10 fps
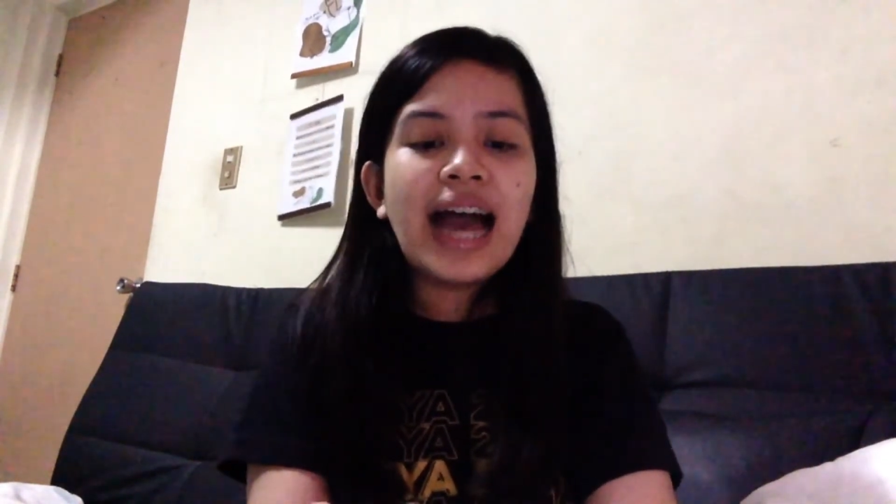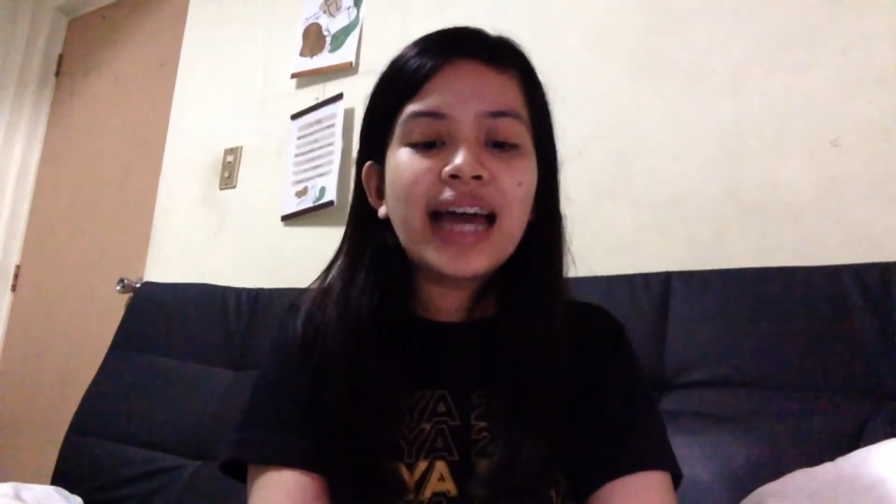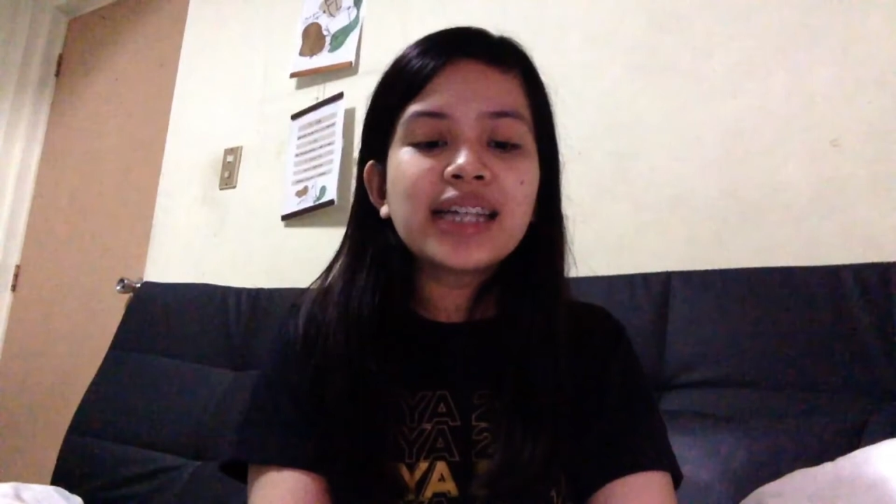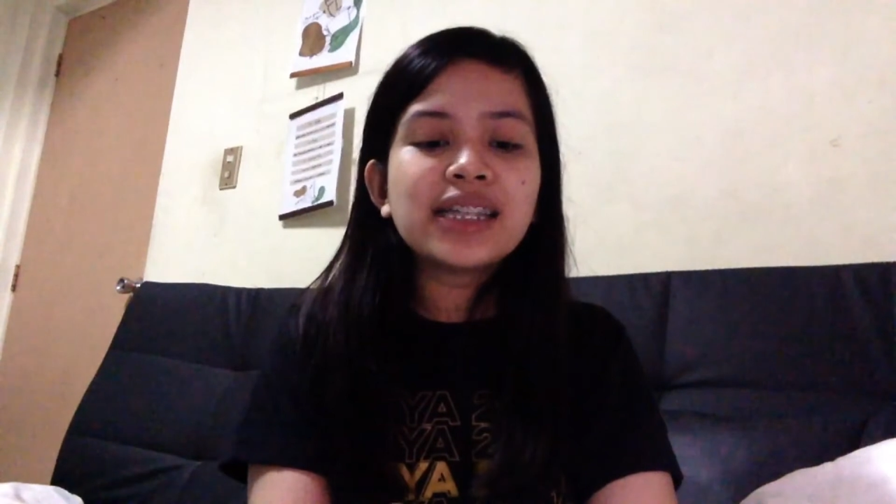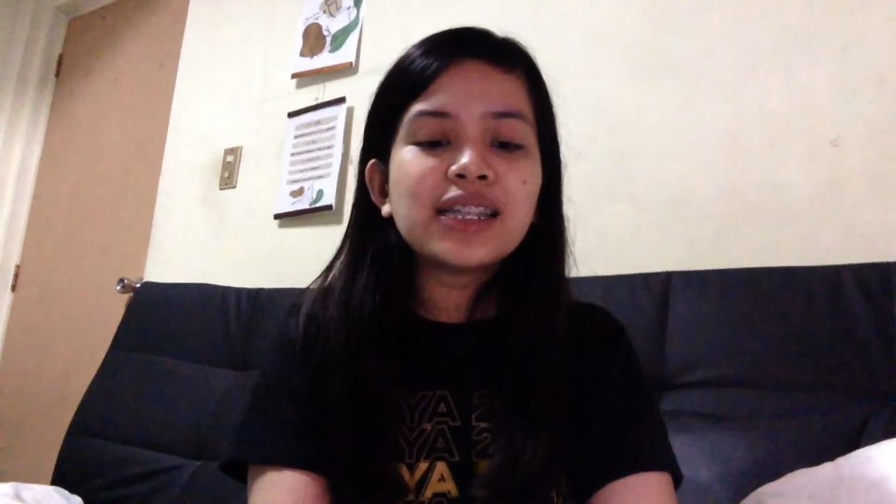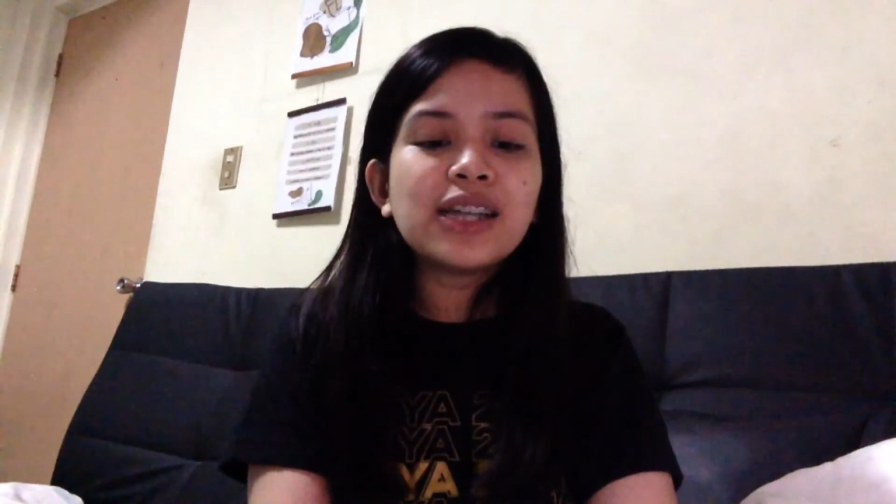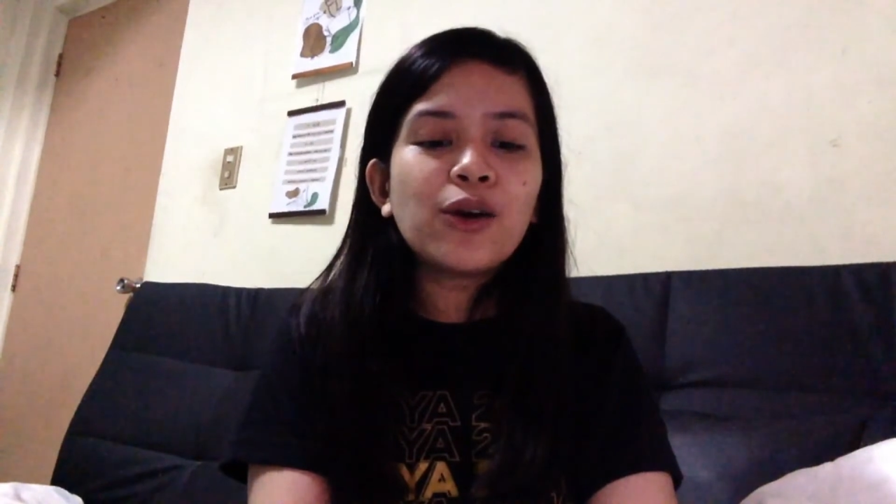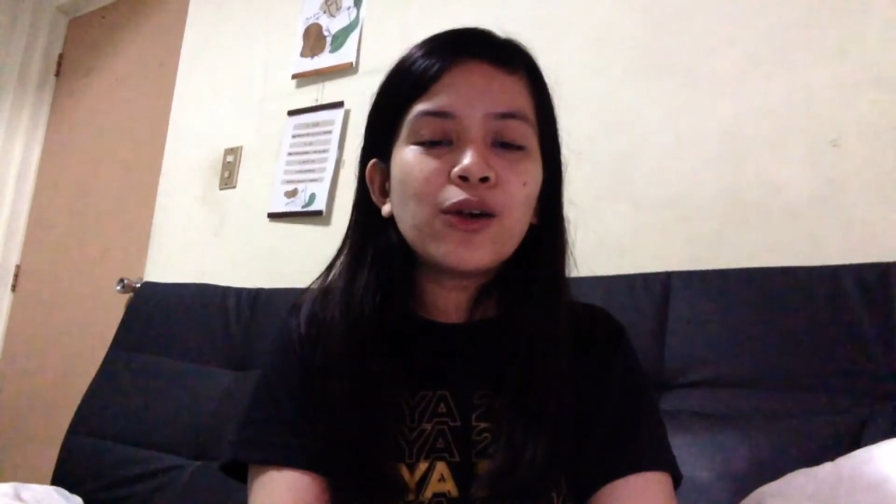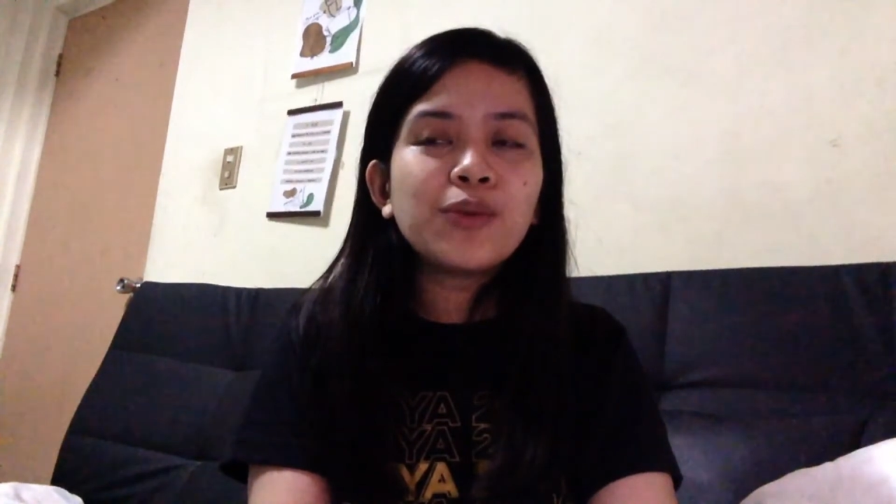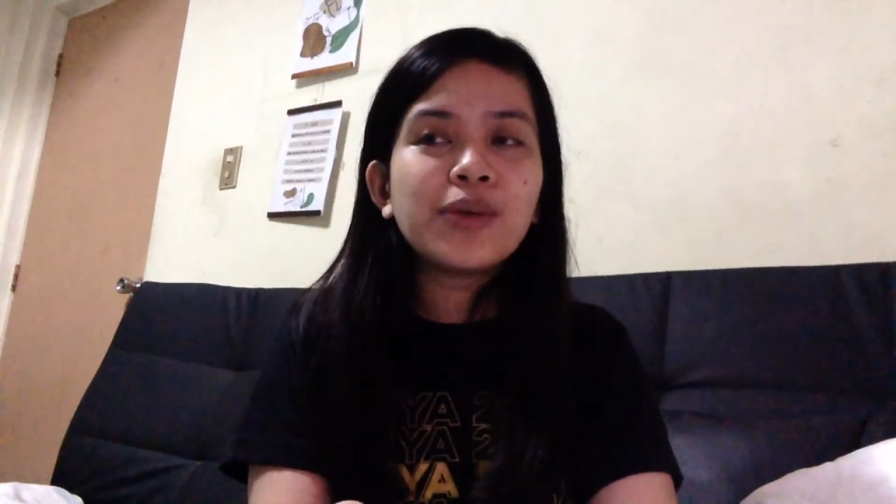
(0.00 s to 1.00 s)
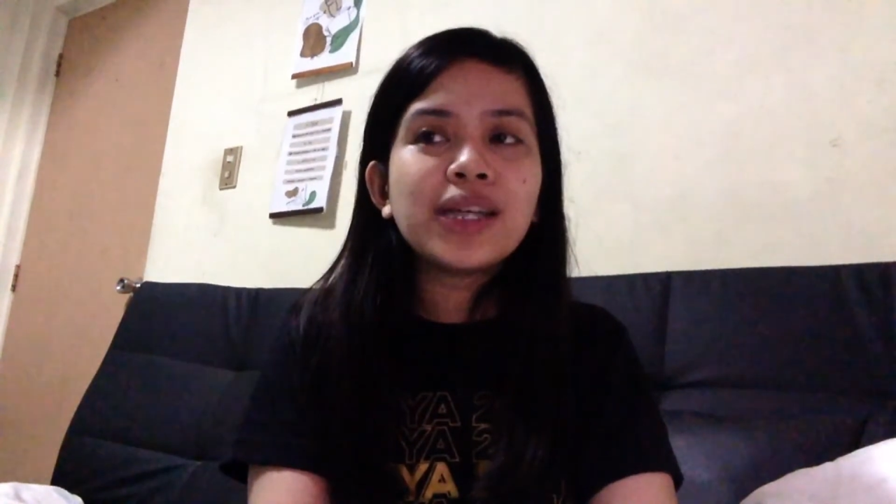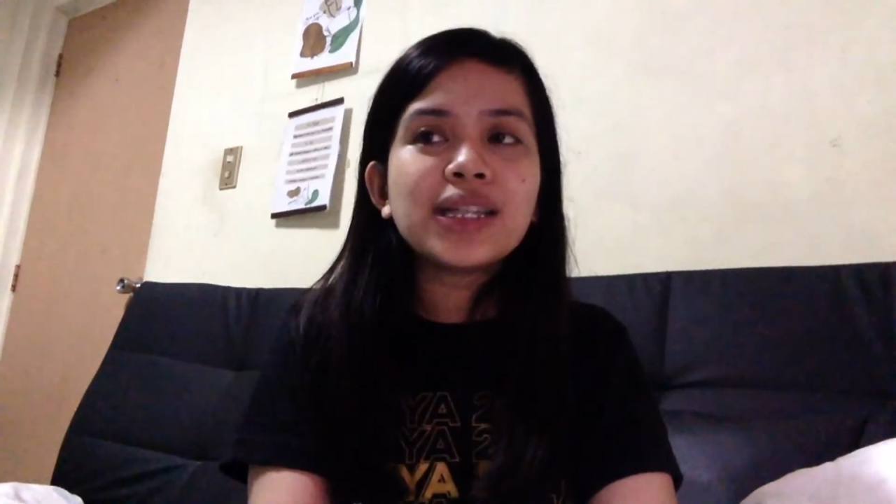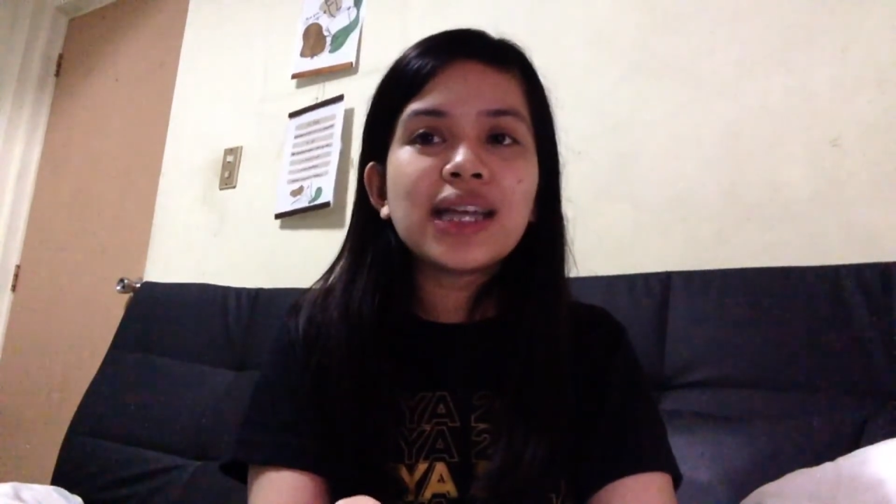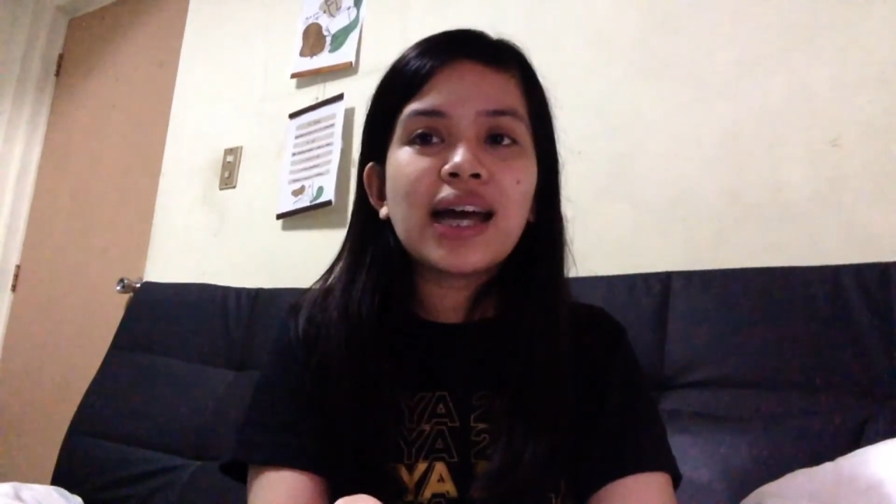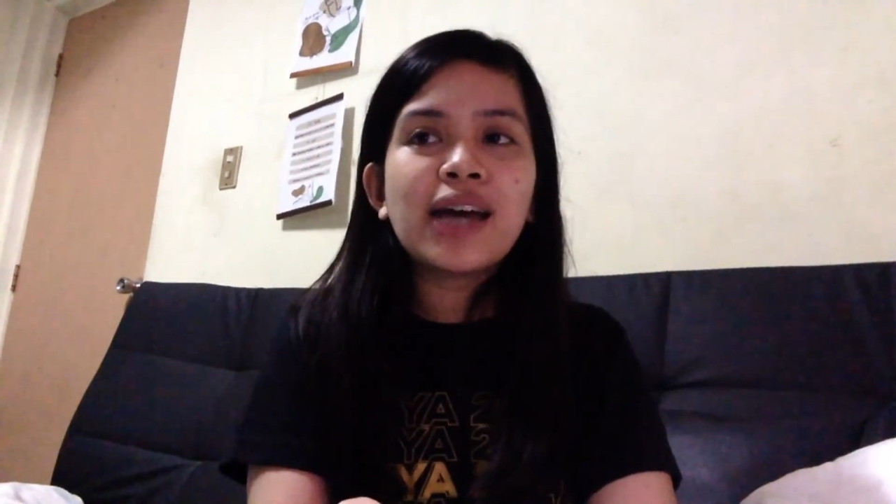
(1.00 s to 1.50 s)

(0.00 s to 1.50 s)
I always